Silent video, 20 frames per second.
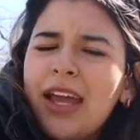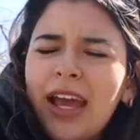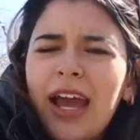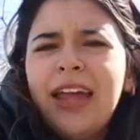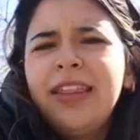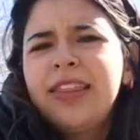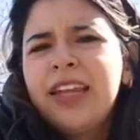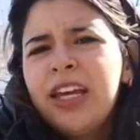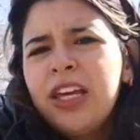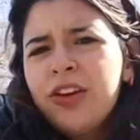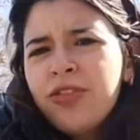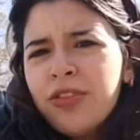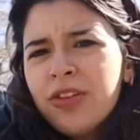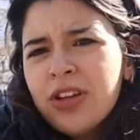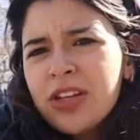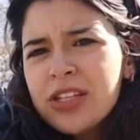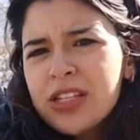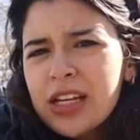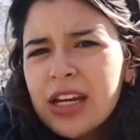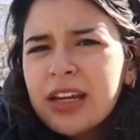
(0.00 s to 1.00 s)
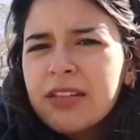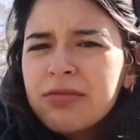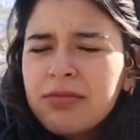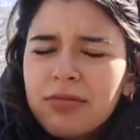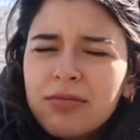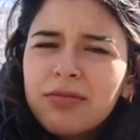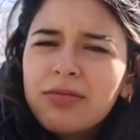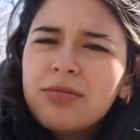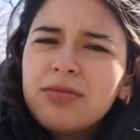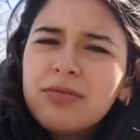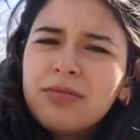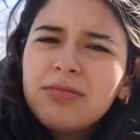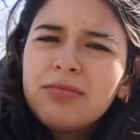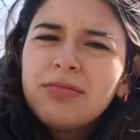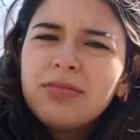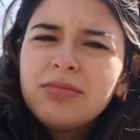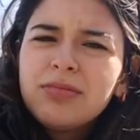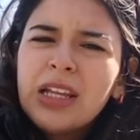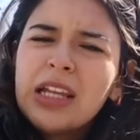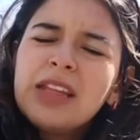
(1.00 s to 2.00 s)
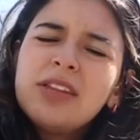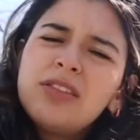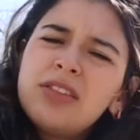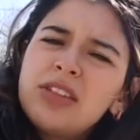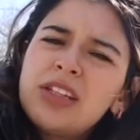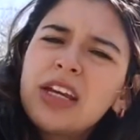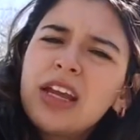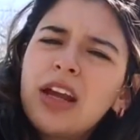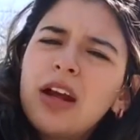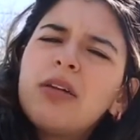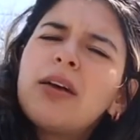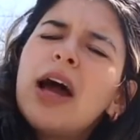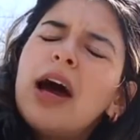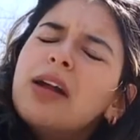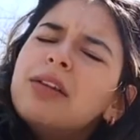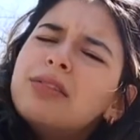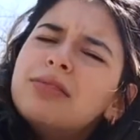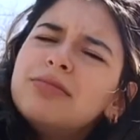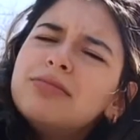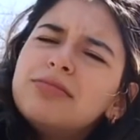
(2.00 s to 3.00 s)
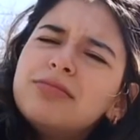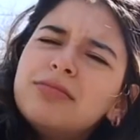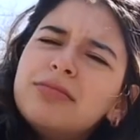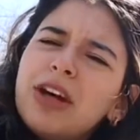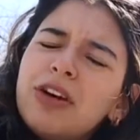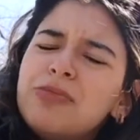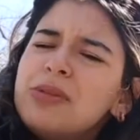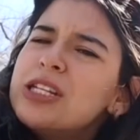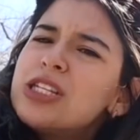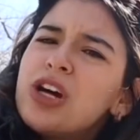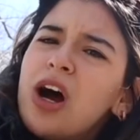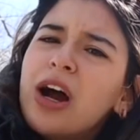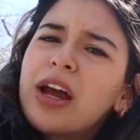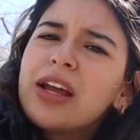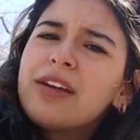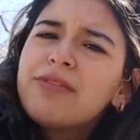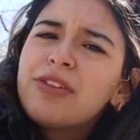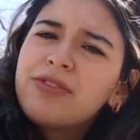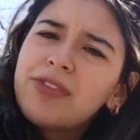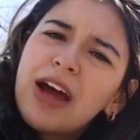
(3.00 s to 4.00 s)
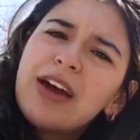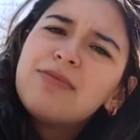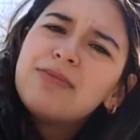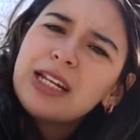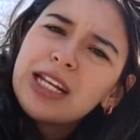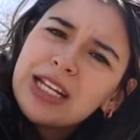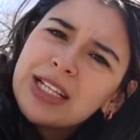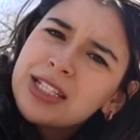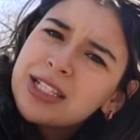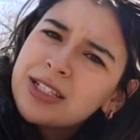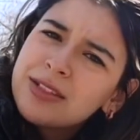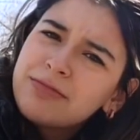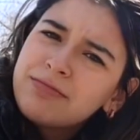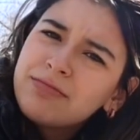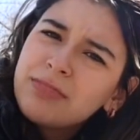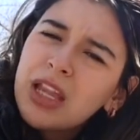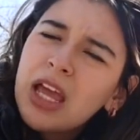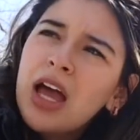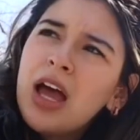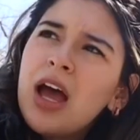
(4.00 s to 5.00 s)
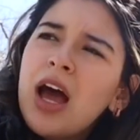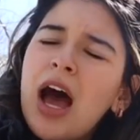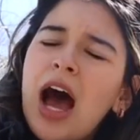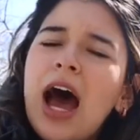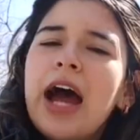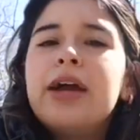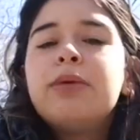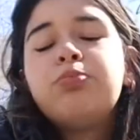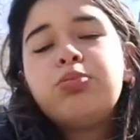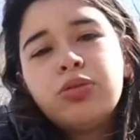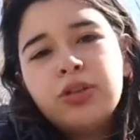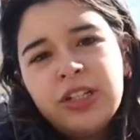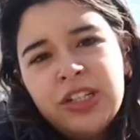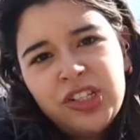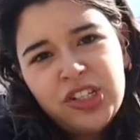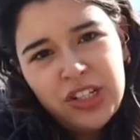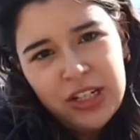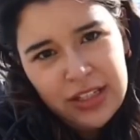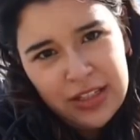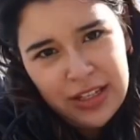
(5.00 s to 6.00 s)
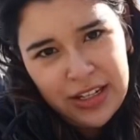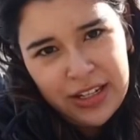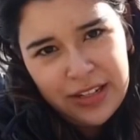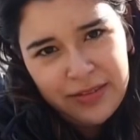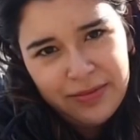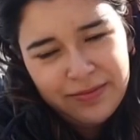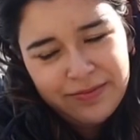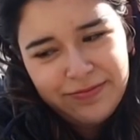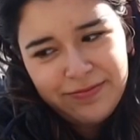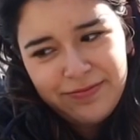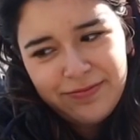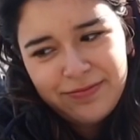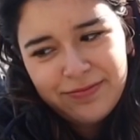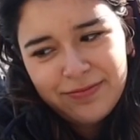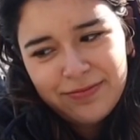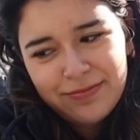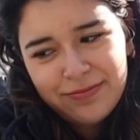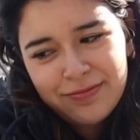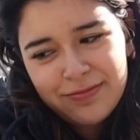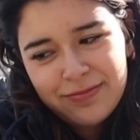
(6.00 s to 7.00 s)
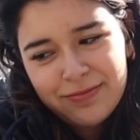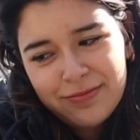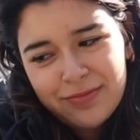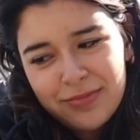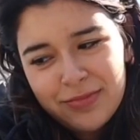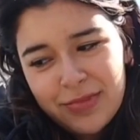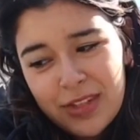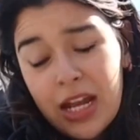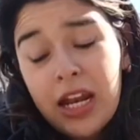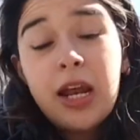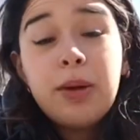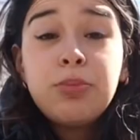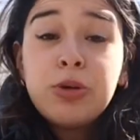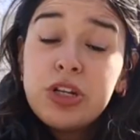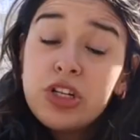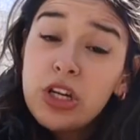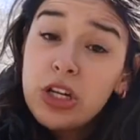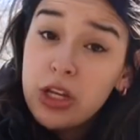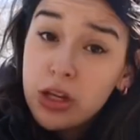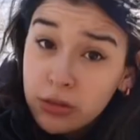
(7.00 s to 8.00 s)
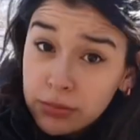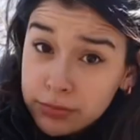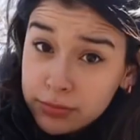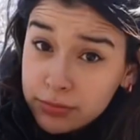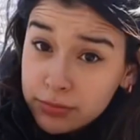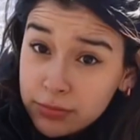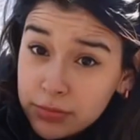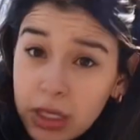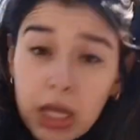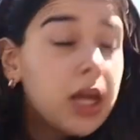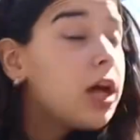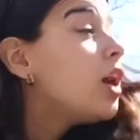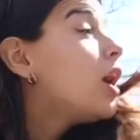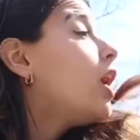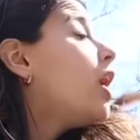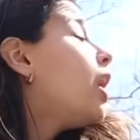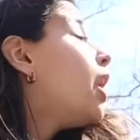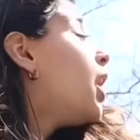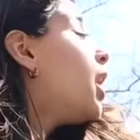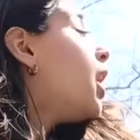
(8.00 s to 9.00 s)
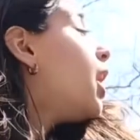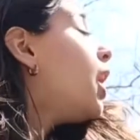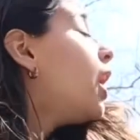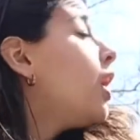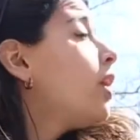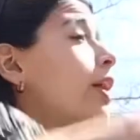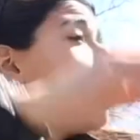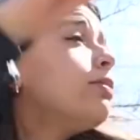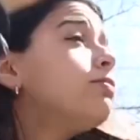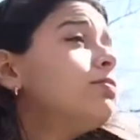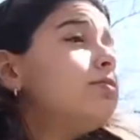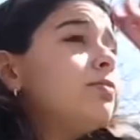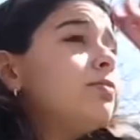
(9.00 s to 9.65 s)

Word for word: And thank you for listening and sticking around of me talking for five minutes. I appreciate that. And I appreciate you. Okay.